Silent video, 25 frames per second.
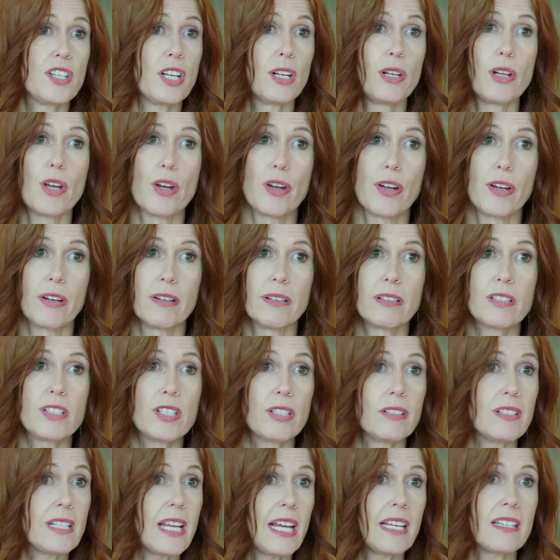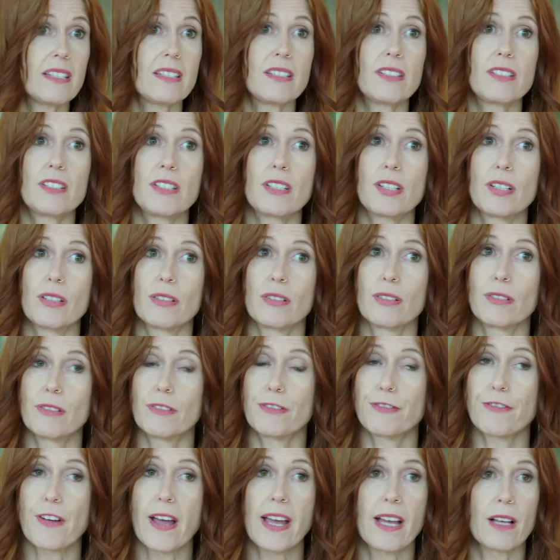to learn, to test, to
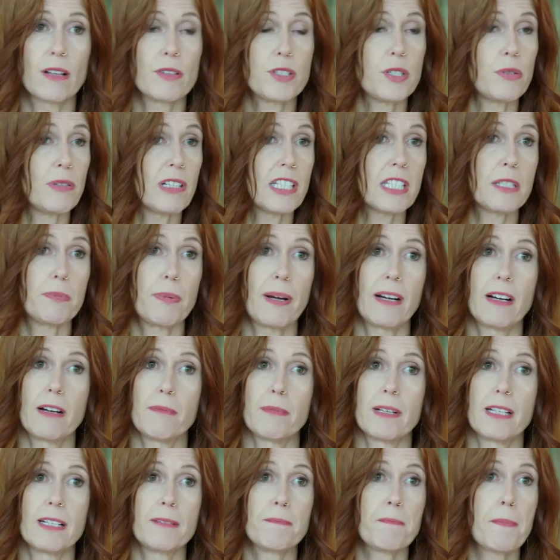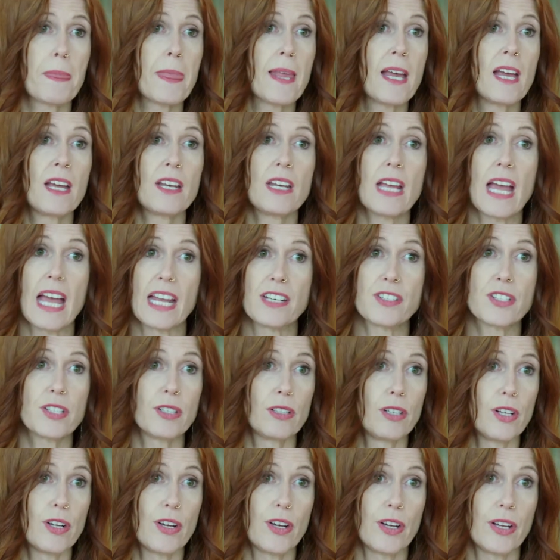fail, to experiment, and to
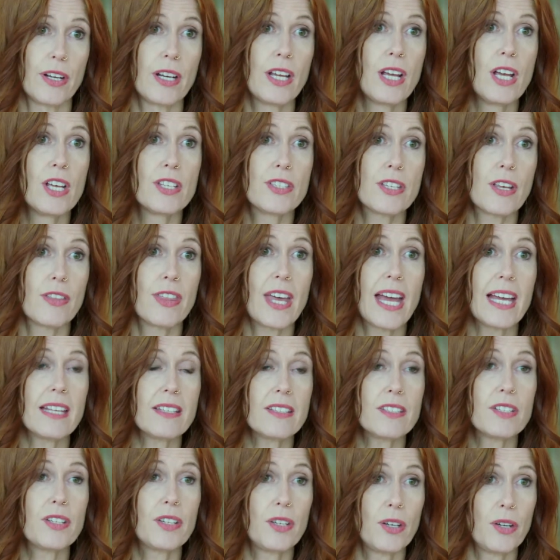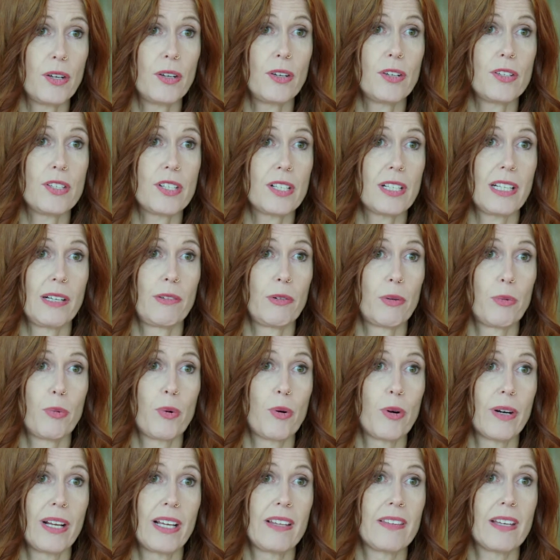learn. So that's hugely
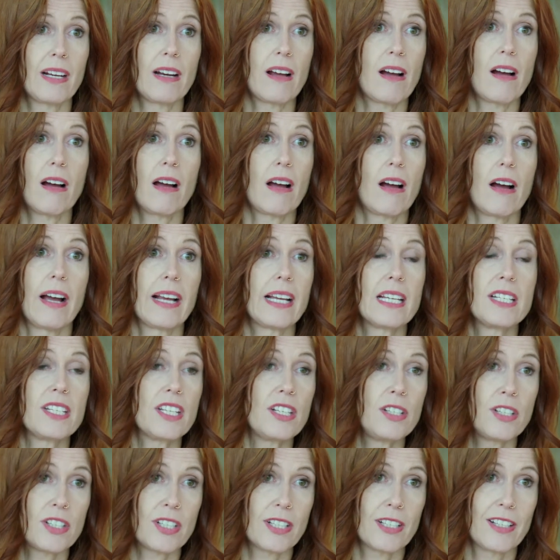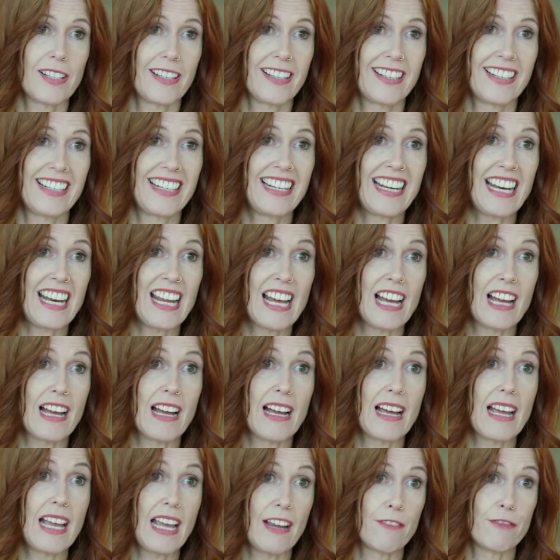rewarding, that I continue to learn
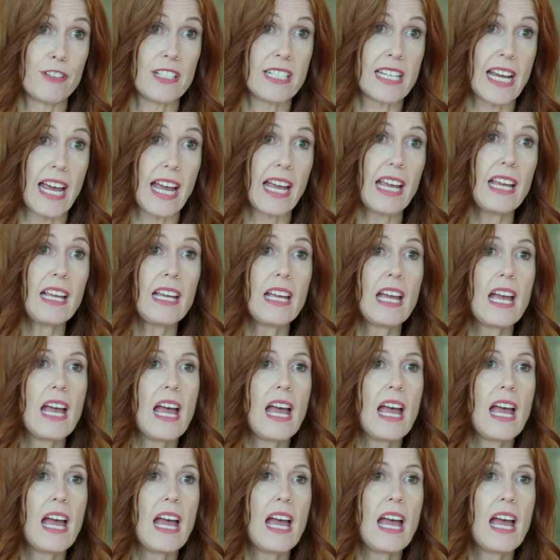uh, every day.